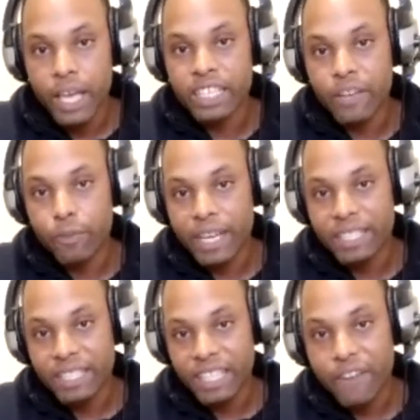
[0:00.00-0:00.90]
is everybody
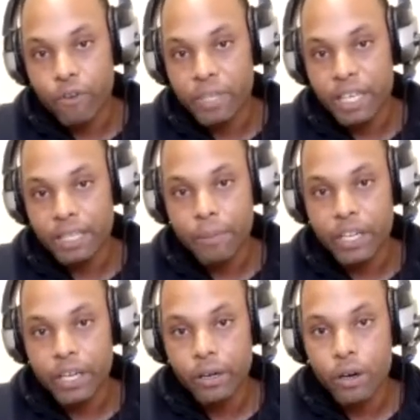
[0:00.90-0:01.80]
safer because I'm
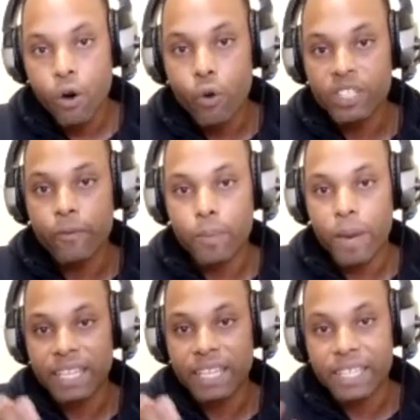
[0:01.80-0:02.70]
here, or is
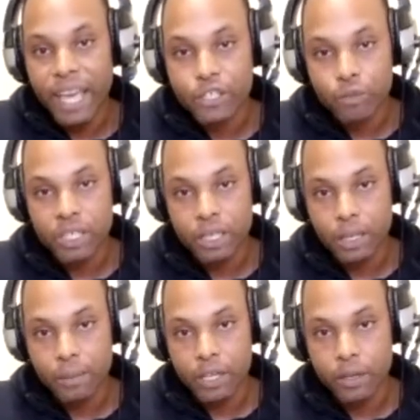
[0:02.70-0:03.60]
everybody in danger because
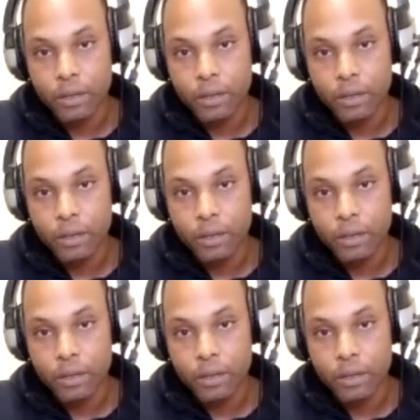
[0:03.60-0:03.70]
I'm here?